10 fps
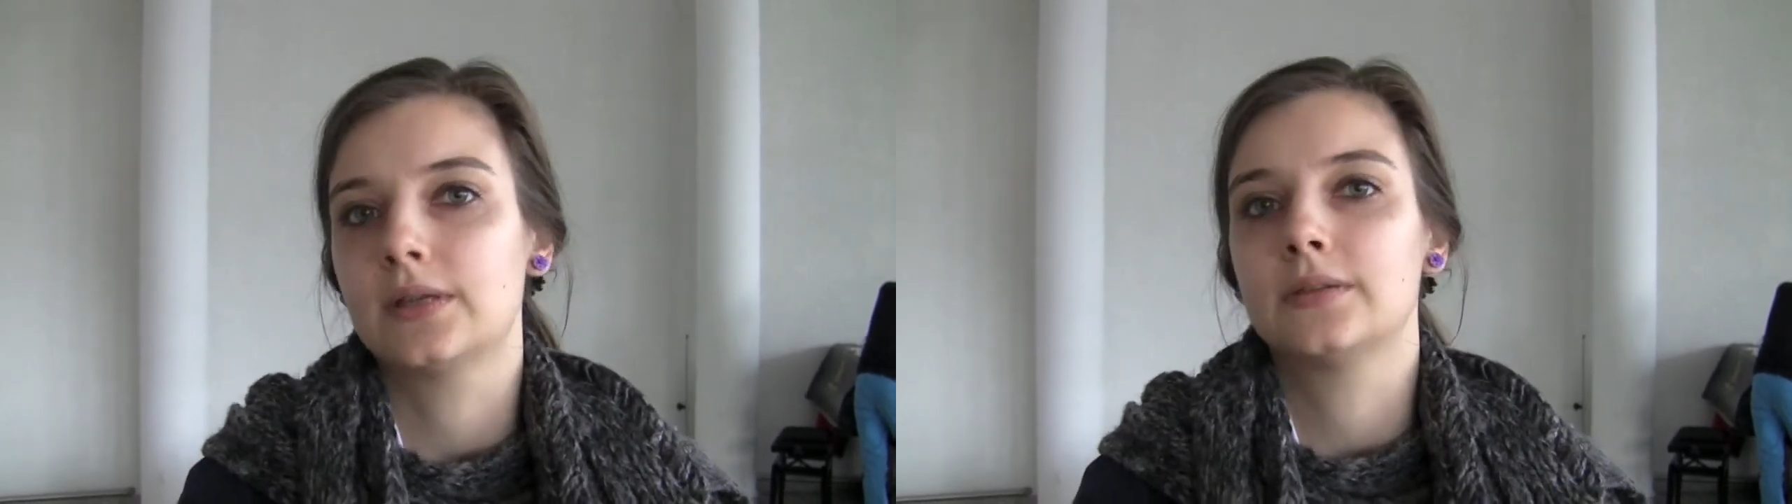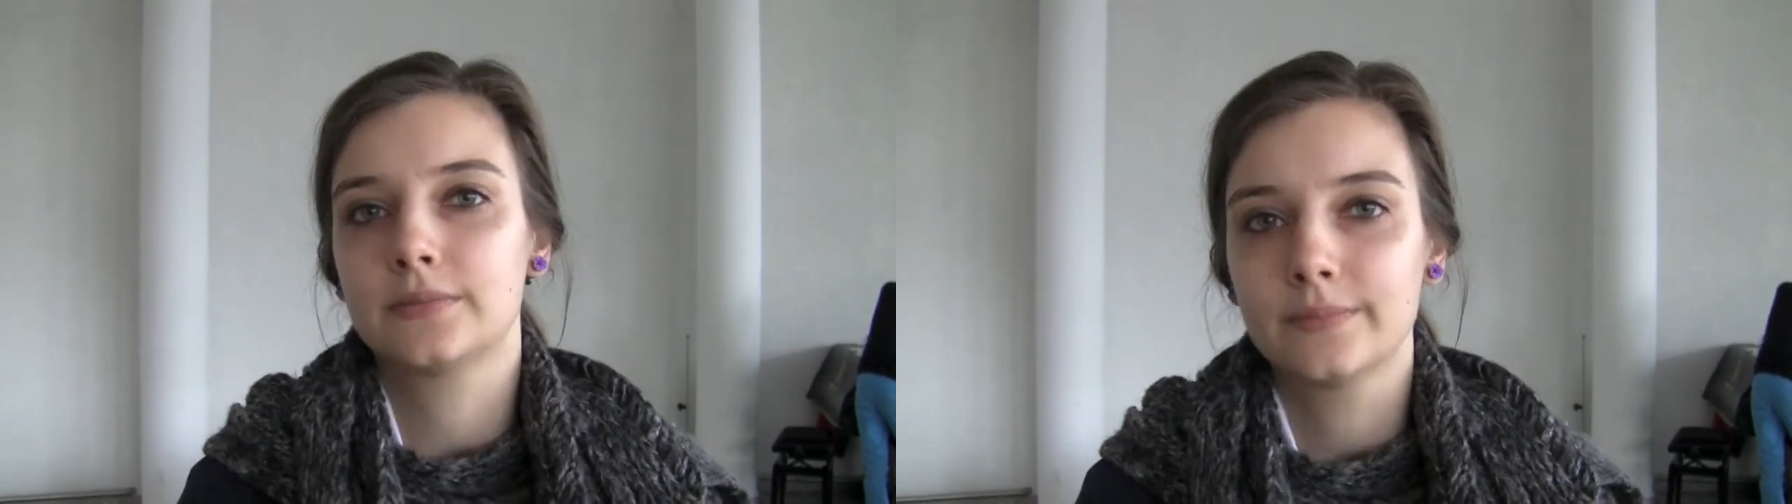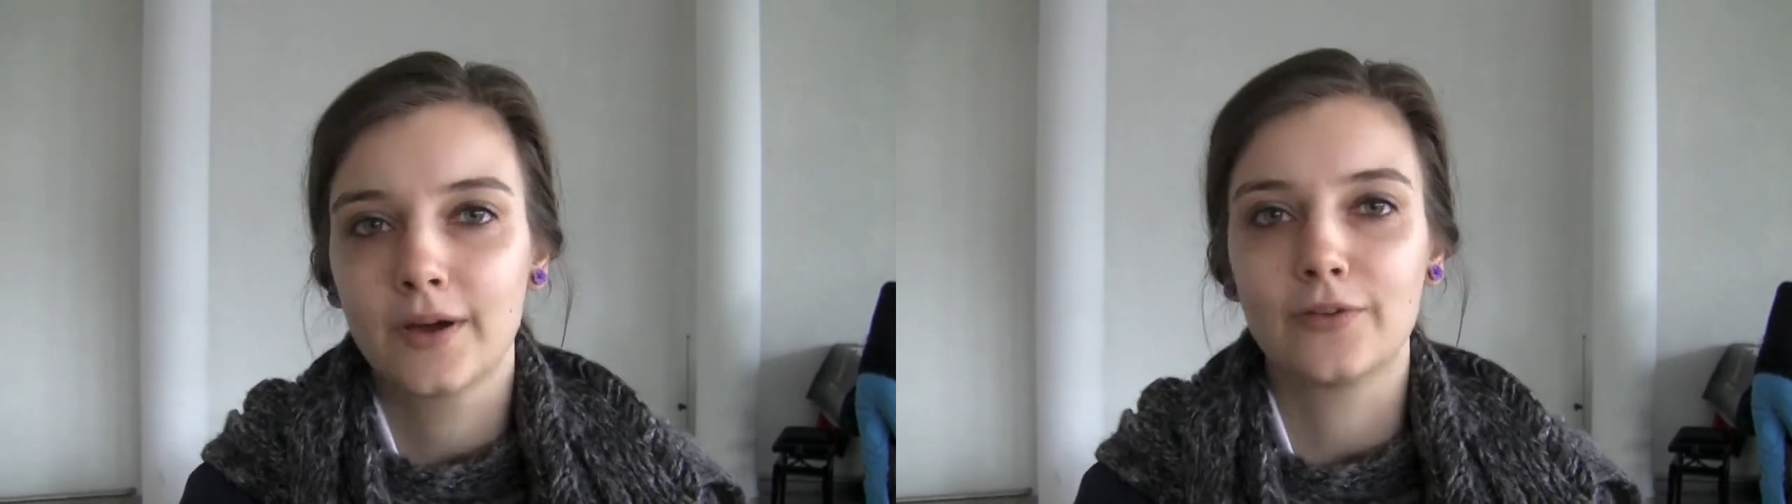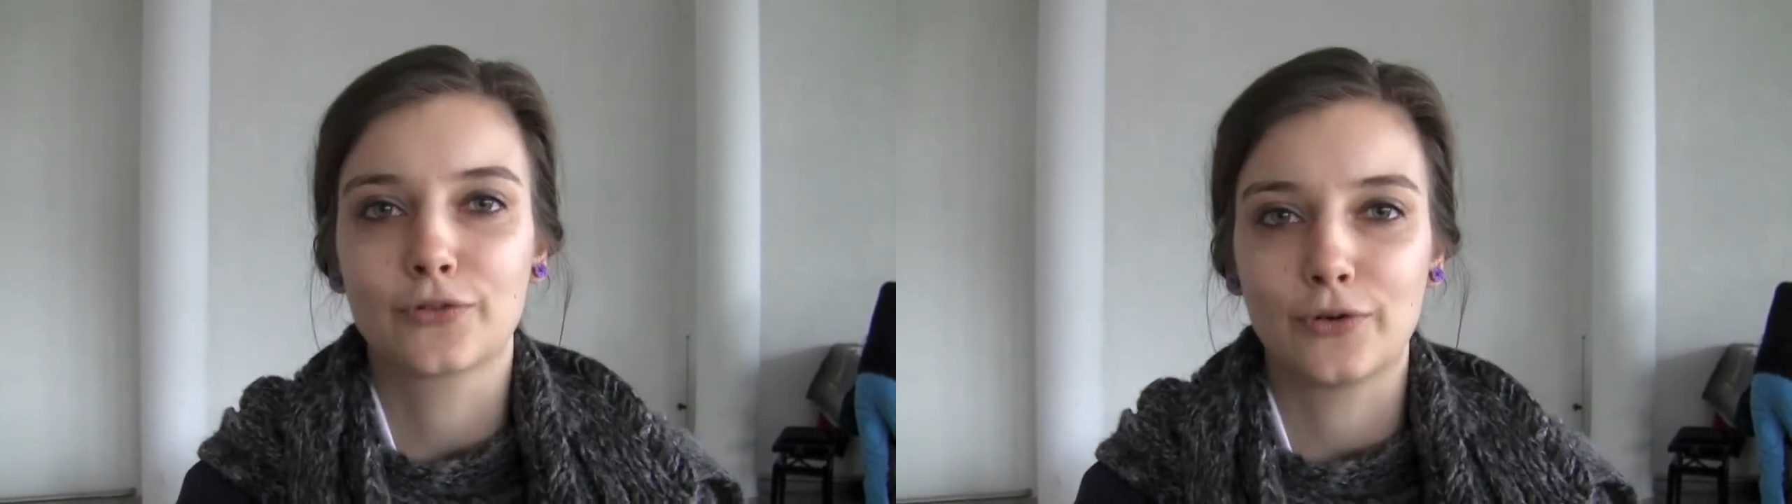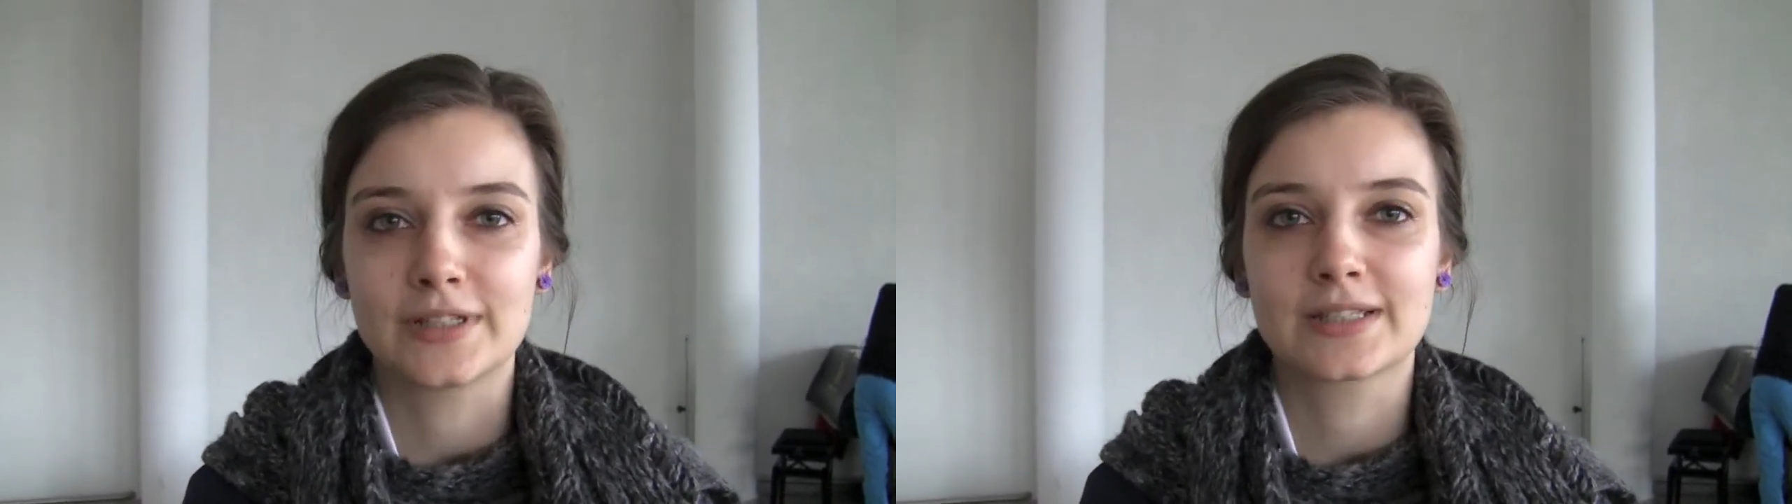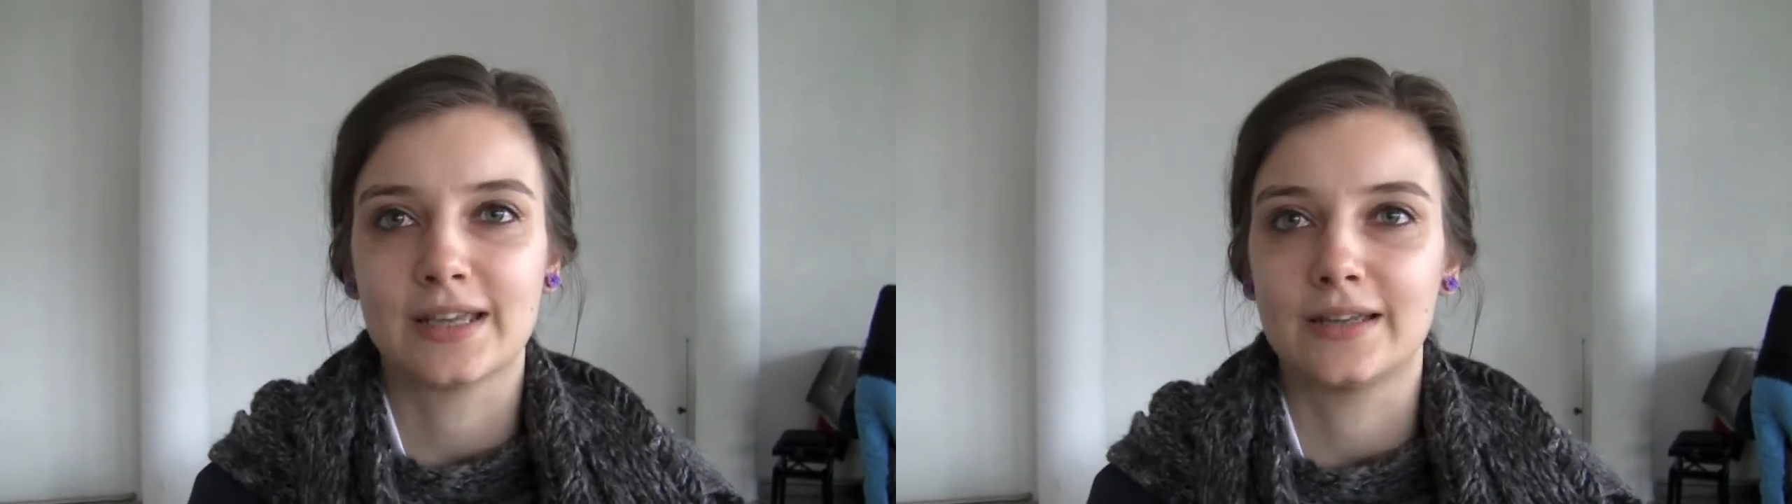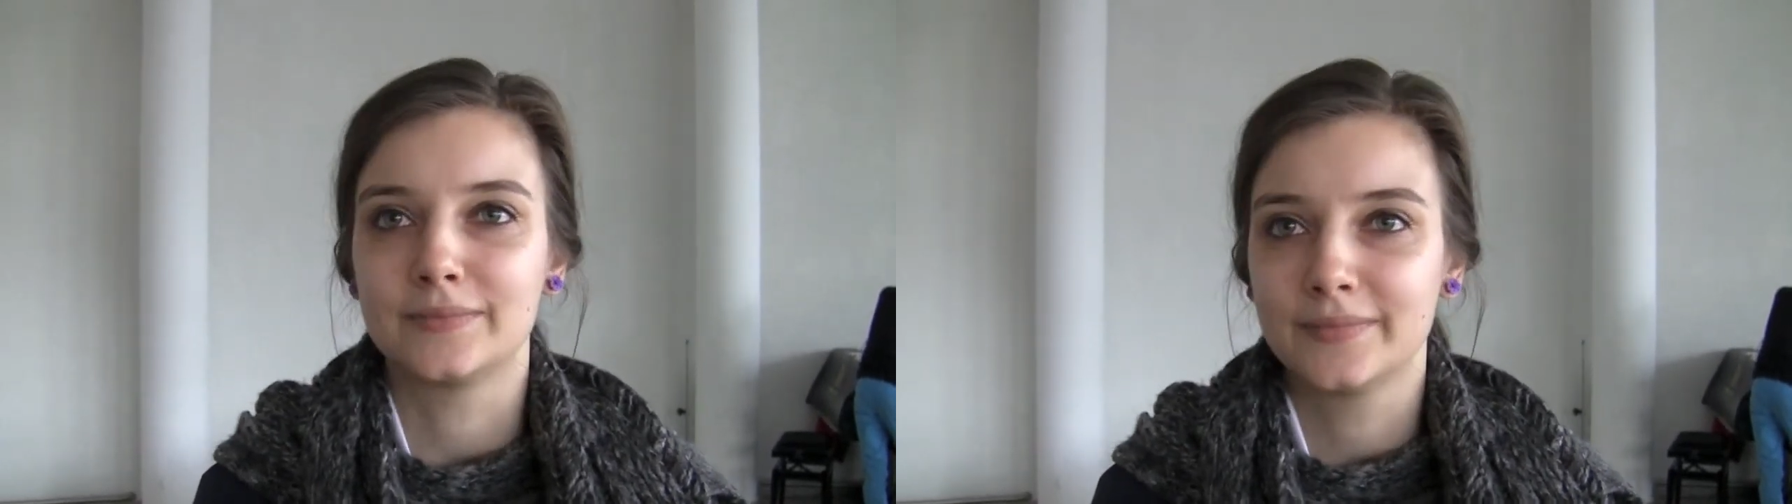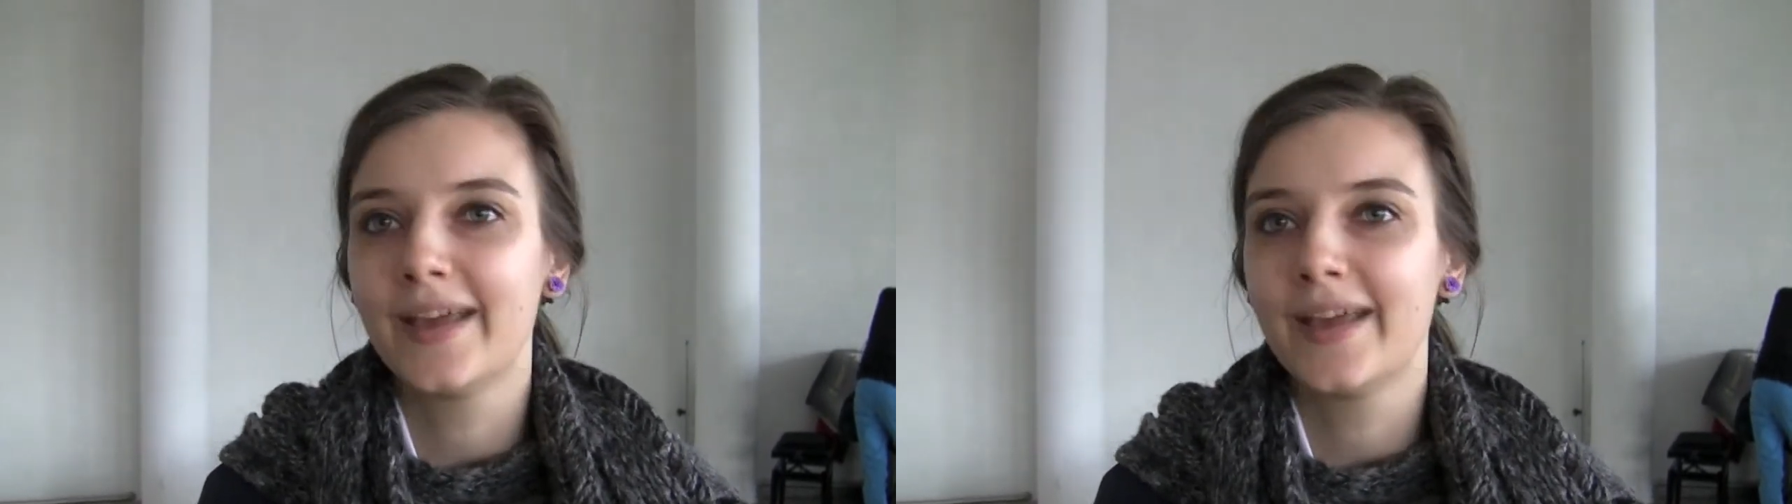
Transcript: and of course can